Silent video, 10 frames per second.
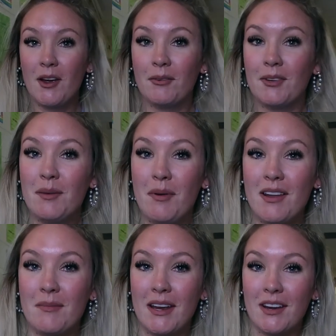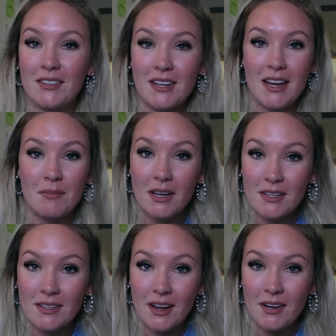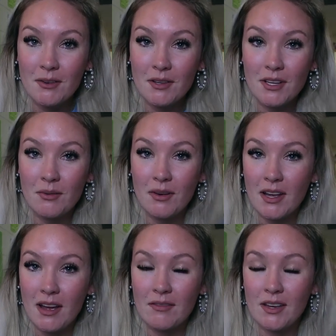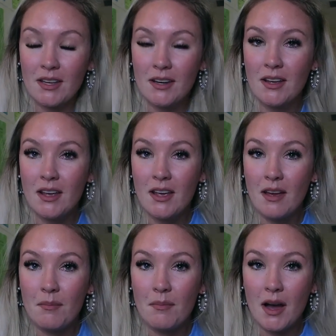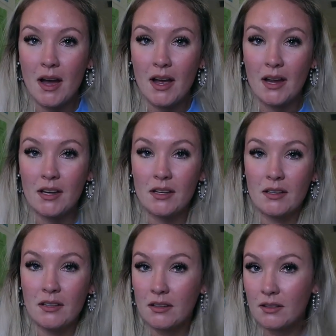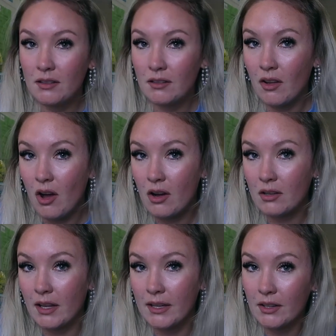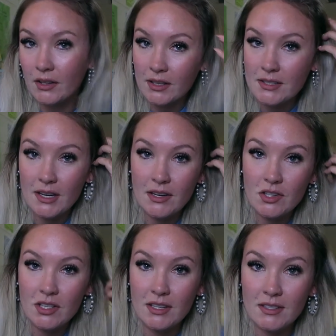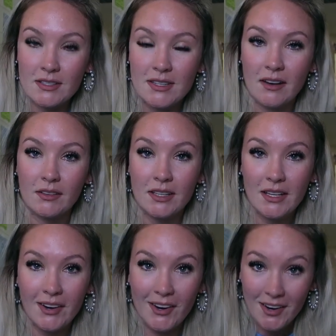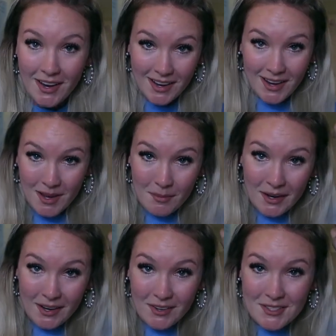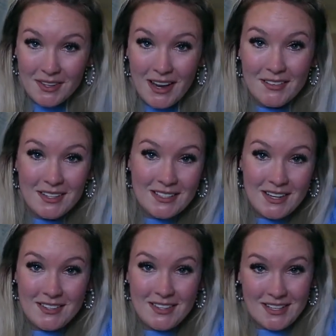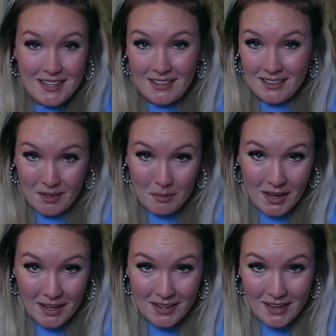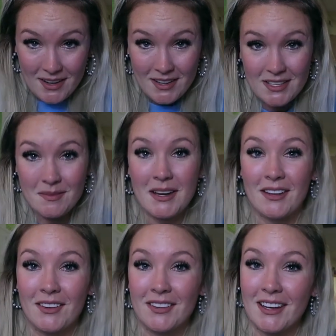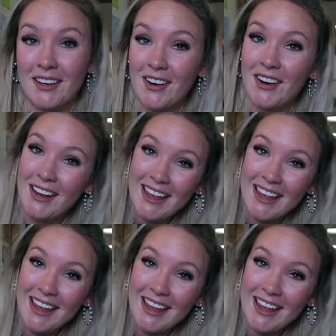really proud of my hair today because not only do I have in my long layer extensions down here, but I also have extensions in the little bun to make it look thicker,